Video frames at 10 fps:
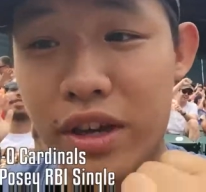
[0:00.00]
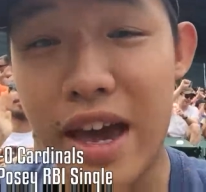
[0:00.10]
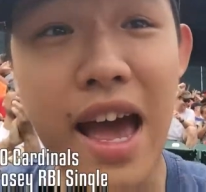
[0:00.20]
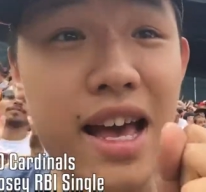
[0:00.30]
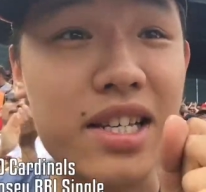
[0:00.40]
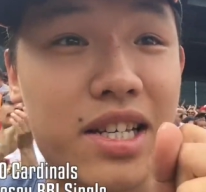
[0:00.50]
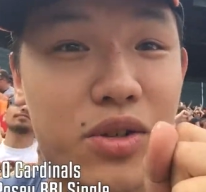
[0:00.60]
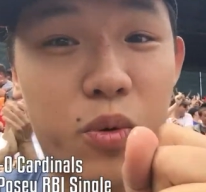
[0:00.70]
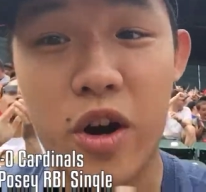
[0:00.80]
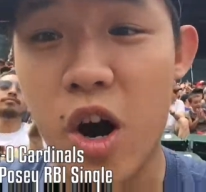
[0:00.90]
Yes!
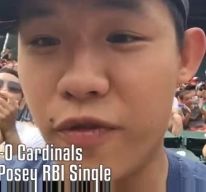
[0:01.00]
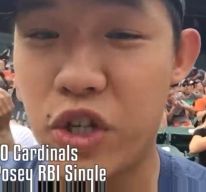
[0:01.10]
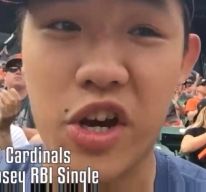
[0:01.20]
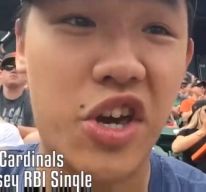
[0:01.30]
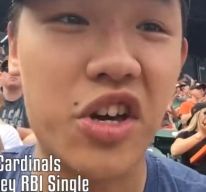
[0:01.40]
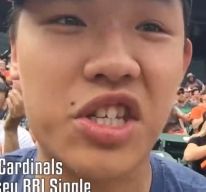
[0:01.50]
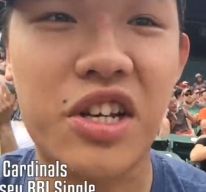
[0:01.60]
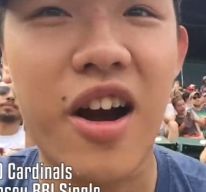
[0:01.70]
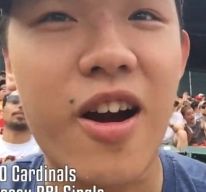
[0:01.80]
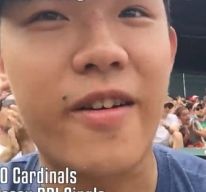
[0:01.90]
We're off to a good
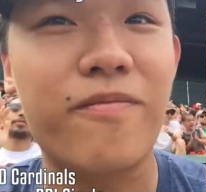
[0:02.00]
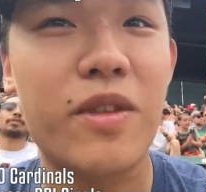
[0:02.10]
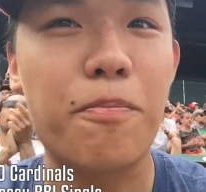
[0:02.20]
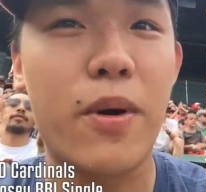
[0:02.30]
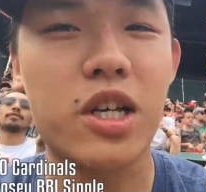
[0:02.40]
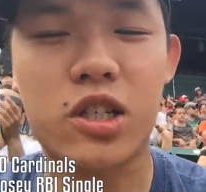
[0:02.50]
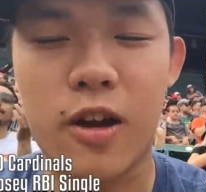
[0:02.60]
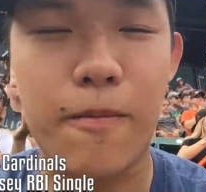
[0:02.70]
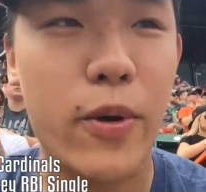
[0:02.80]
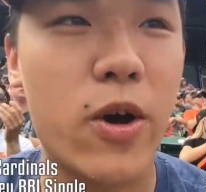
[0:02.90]
start!
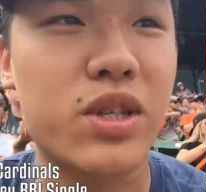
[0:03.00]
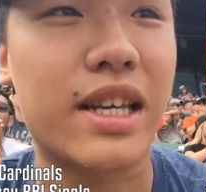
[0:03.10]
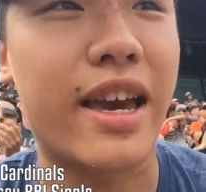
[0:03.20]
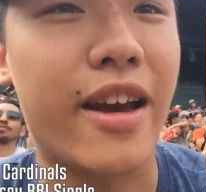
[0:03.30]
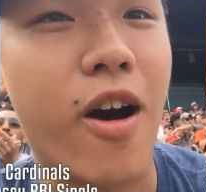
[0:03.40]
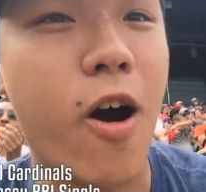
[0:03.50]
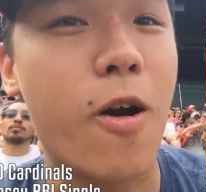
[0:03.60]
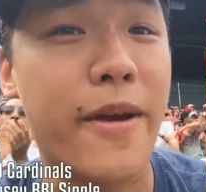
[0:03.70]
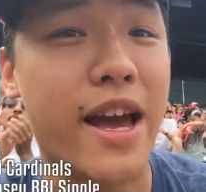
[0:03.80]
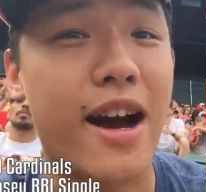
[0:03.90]
Buster Posey,
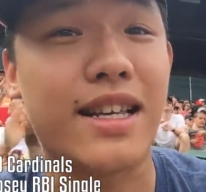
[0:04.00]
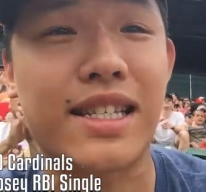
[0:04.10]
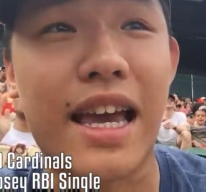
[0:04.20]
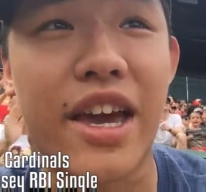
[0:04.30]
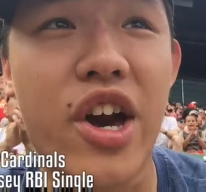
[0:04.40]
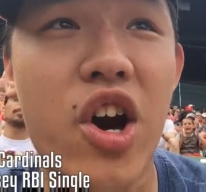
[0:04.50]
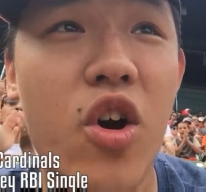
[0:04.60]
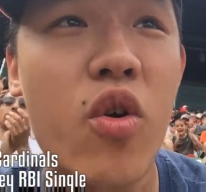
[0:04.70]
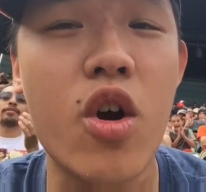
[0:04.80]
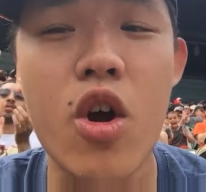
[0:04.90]
RBI
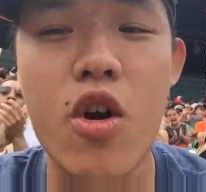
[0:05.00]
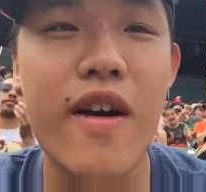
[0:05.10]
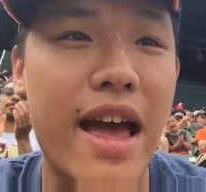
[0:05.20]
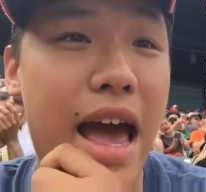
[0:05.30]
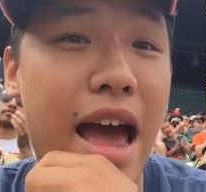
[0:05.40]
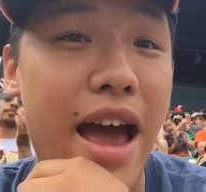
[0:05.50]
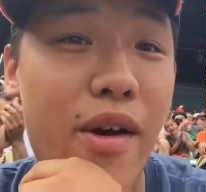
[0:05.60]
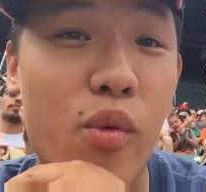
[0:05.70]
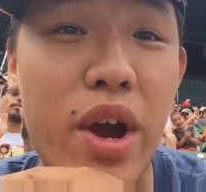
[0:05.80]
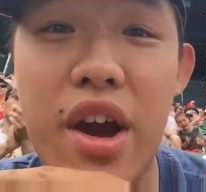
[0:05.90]
single,
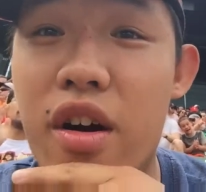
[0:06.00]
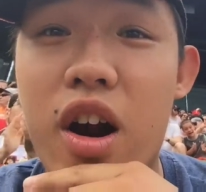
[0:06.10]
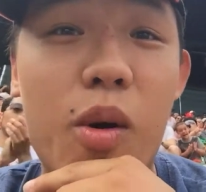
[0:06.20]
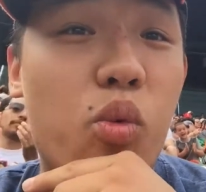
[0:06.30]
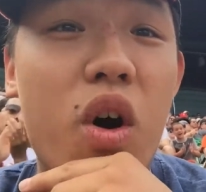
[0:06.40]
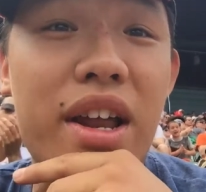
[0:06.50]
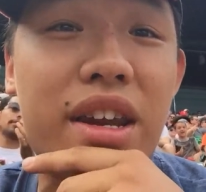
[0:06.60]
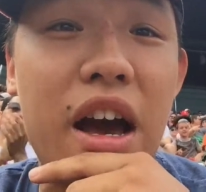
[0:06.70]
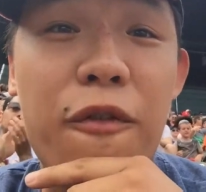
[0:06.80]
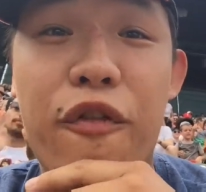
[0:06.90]
and we are up
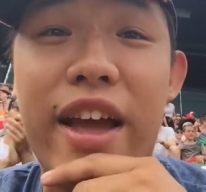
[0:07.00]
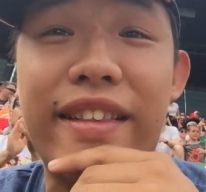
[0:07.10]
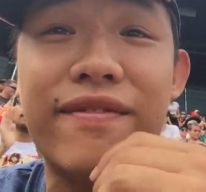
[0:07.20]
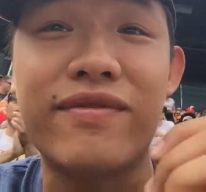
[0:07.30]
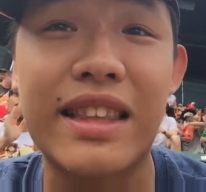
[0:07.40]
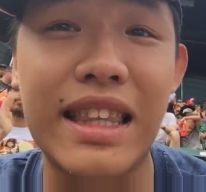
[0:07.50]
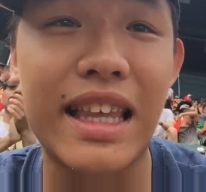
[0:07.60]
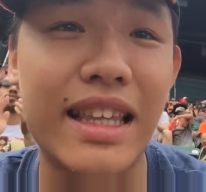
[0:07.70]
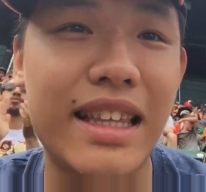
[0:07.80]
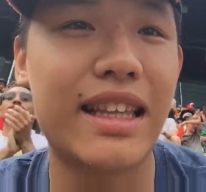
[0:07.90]
1-0.
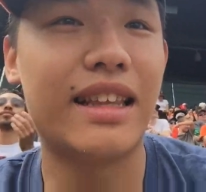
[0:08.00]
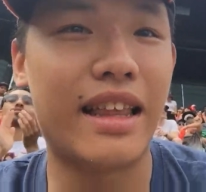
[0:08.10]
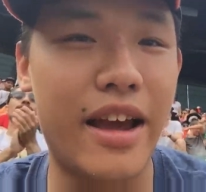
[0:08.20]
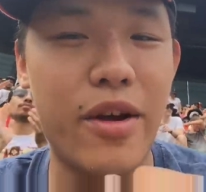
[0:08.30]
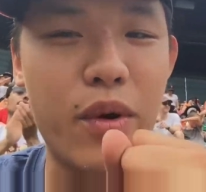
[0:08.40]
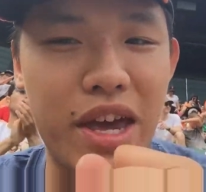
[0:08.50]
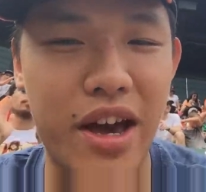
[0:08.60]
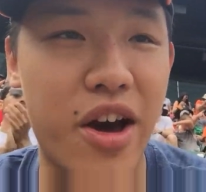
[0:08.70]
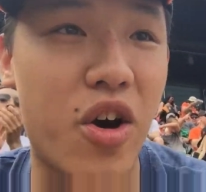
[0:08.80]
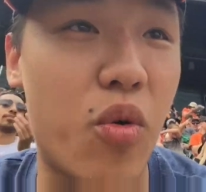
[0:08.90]
There we
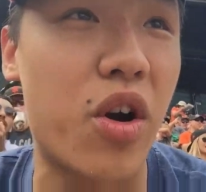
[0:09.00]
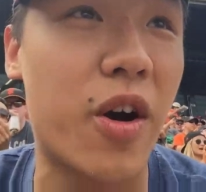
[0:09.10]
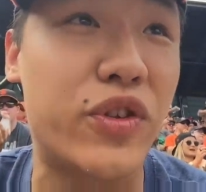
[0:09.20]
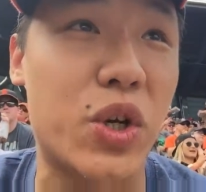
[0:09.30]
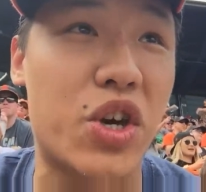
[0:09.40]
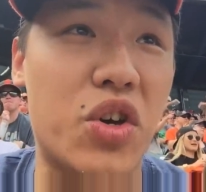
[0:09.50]
go, we're off to a